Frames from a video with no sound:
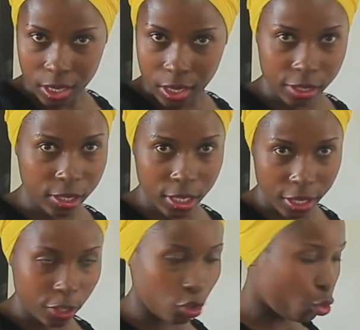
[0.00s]
There's
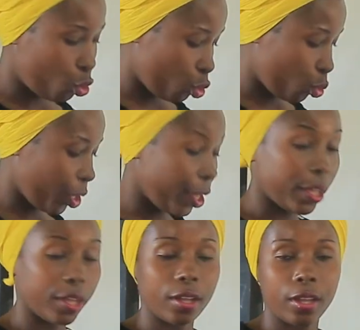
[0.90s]
nothing you don't know
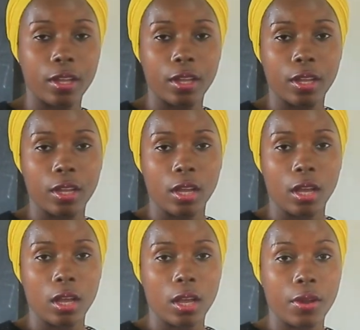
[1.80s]
here.
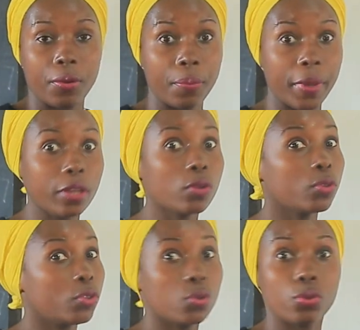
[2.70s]
Remain
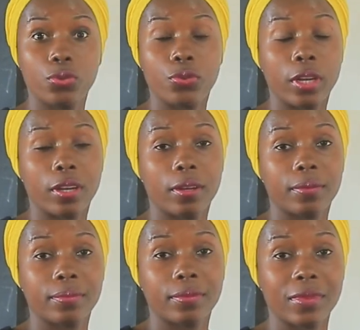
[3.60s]
good children.
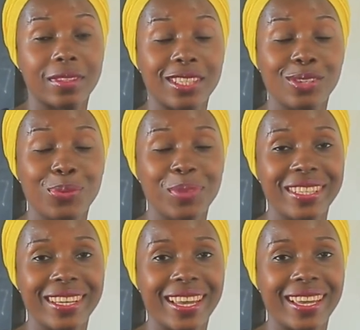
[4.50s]
Till we
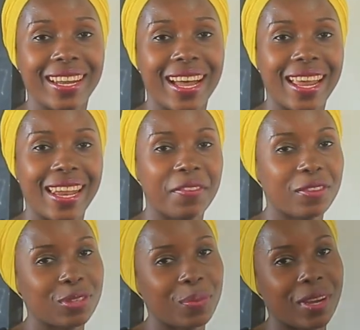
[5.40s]
meet again, I love
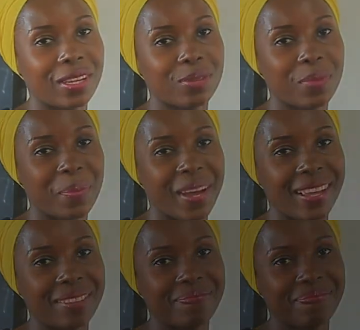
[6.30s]
you so much.
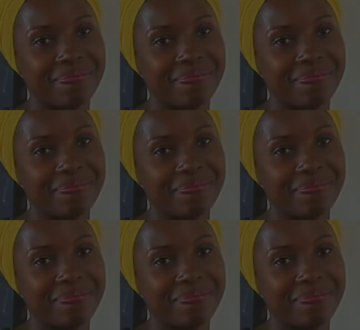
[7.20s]
Bye-bye.